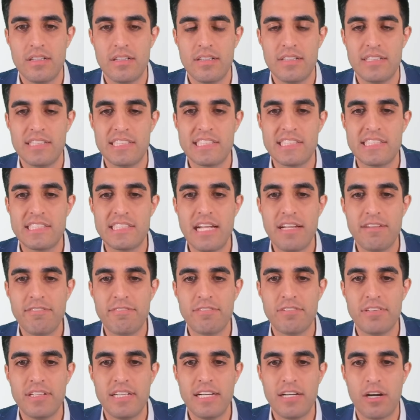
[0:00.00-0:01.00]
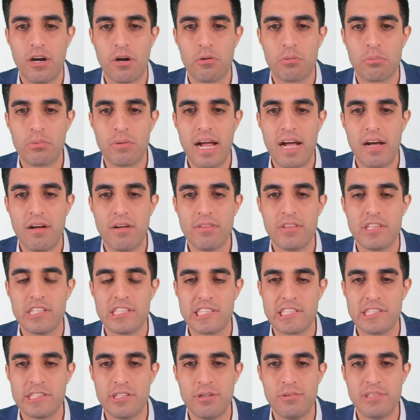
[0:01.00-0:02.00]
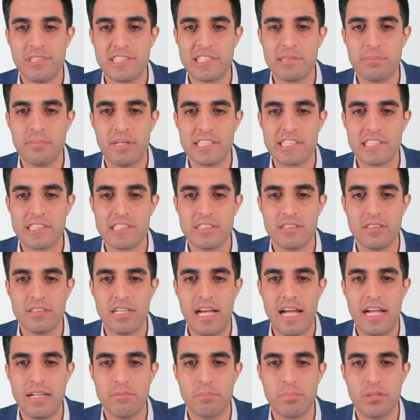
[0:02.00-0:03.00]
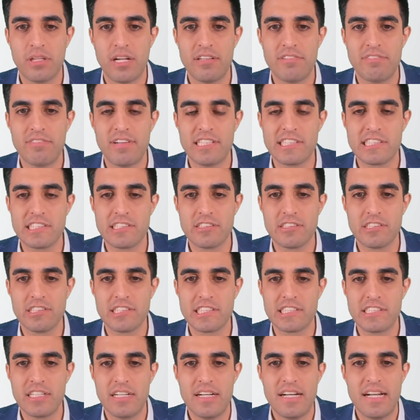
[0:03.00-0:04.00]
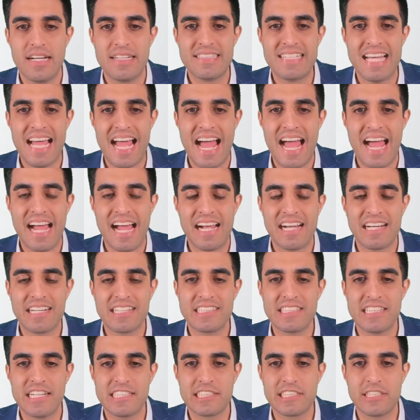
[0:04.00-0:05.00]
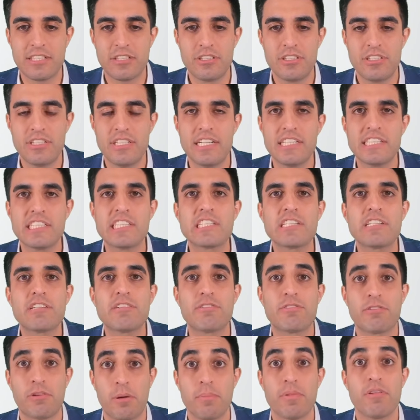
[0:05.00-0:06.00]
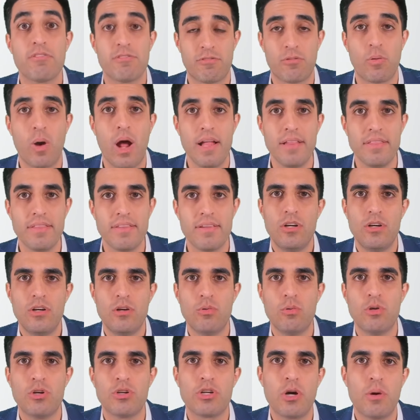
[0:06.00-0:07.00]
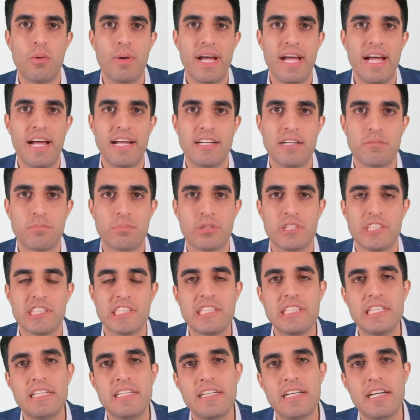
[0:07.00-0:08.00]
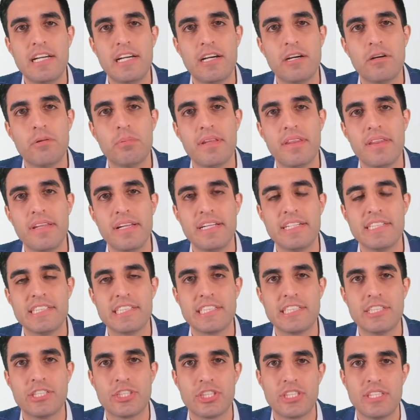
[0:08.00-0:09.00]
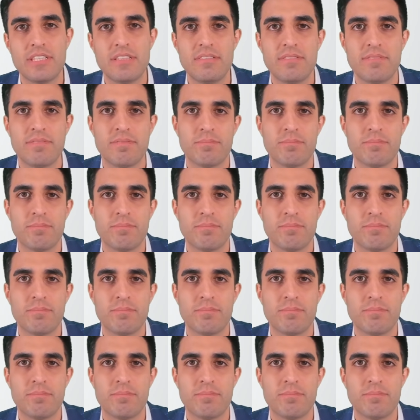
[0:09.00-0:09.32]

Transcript: safely around the psoas muscle and blood vessels to access your disc from the front. We'll go ahead and proceed here with the incision.